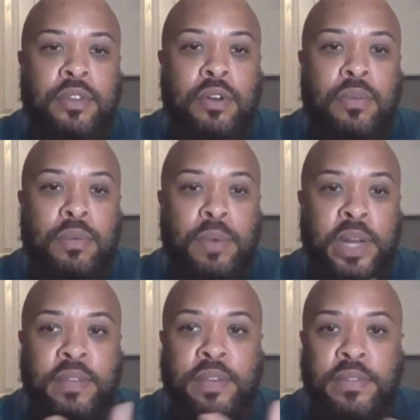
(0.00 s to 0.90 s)
So
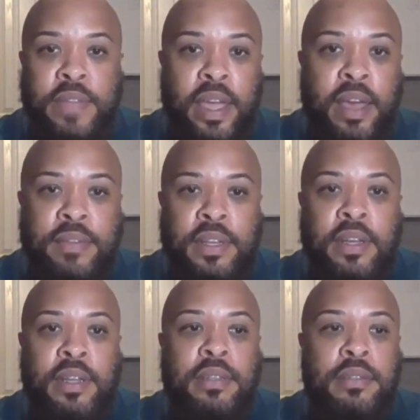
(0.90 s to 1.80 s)
whatever they have
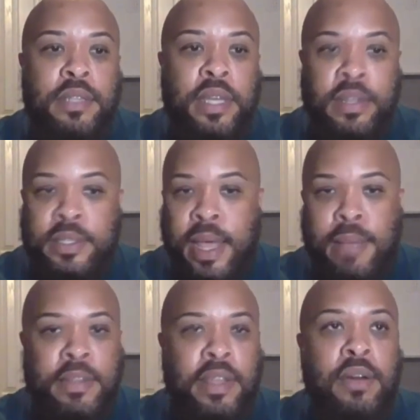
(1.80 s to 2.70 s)
done in the
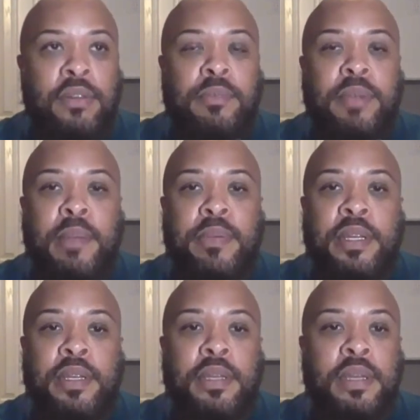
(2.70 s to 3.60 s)
time that they own the
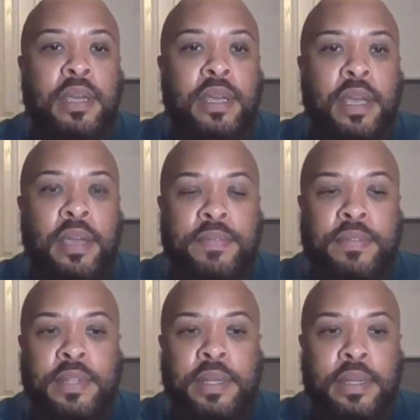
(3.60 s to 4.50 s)
property,
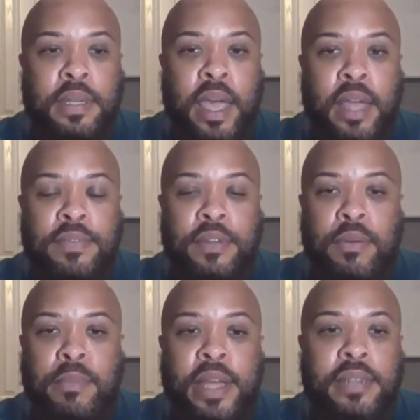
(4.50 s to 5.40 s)
if the cash
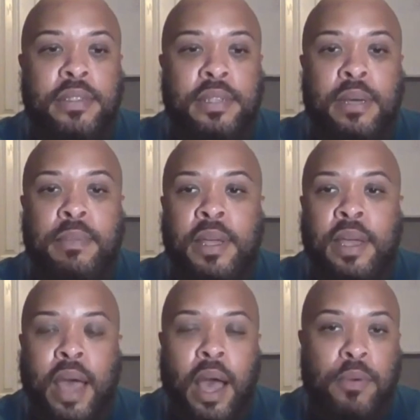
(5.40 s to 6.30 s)
flow matches
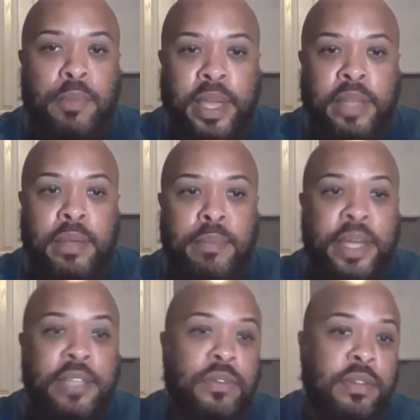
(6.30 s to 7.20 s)
up, I will pay
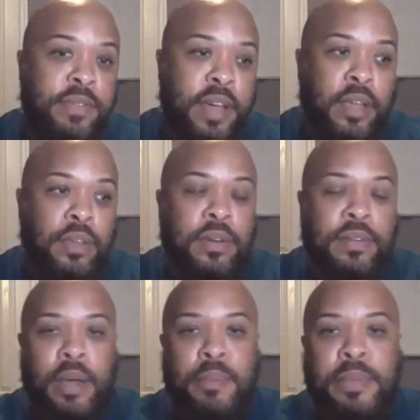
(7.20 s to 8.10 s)
them based on the
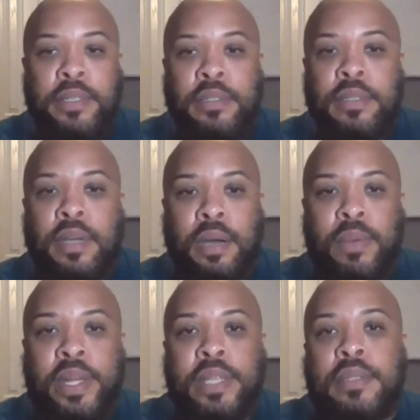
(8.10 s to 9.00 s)
value of how much
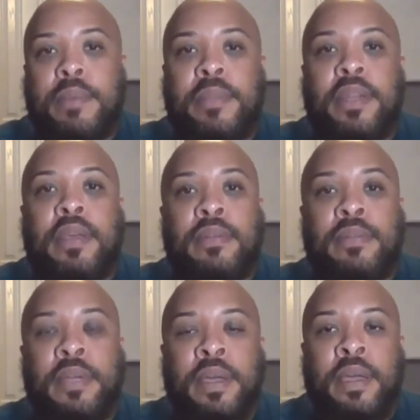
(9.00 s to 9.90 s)
uh, rent is coming in.
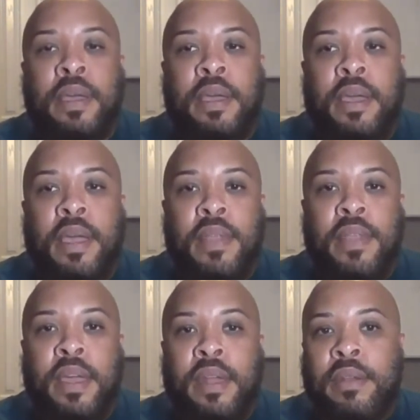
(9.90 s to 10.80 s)
Right.
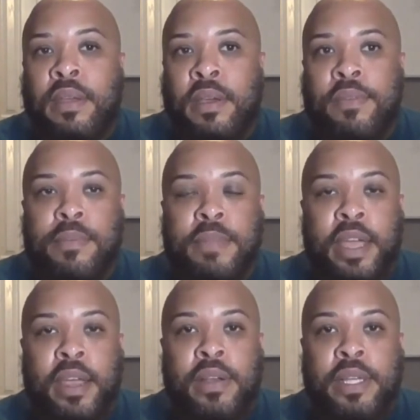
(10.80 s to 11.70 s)
And then
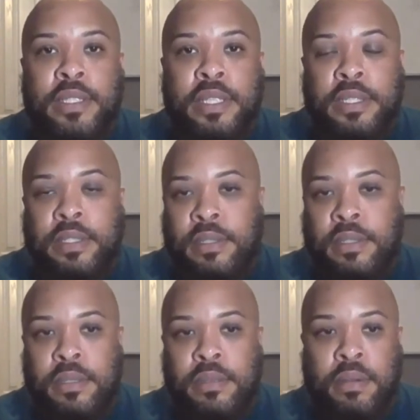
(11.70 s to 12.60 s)
from there it's
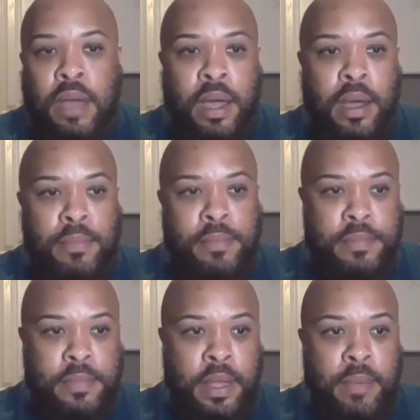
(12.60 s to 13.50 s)
just
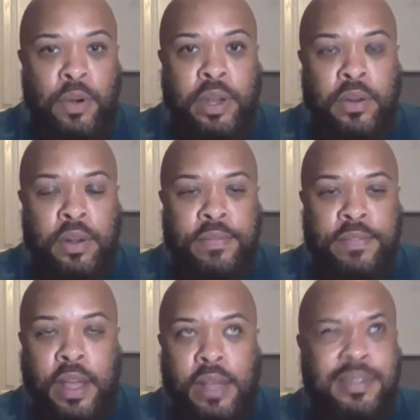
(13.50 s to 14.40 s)
um, I'm working
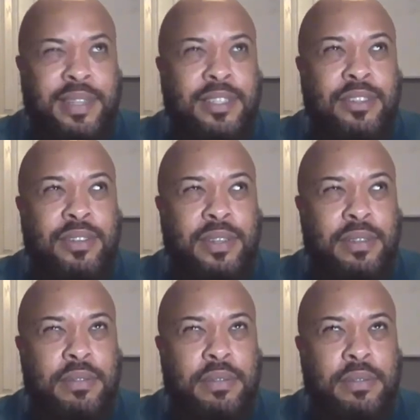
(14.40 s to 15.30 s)
on a, five, a six
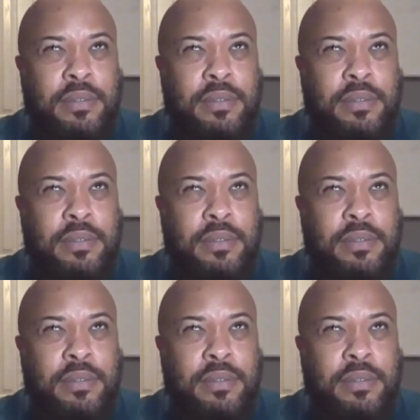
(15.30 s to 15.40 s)
unit.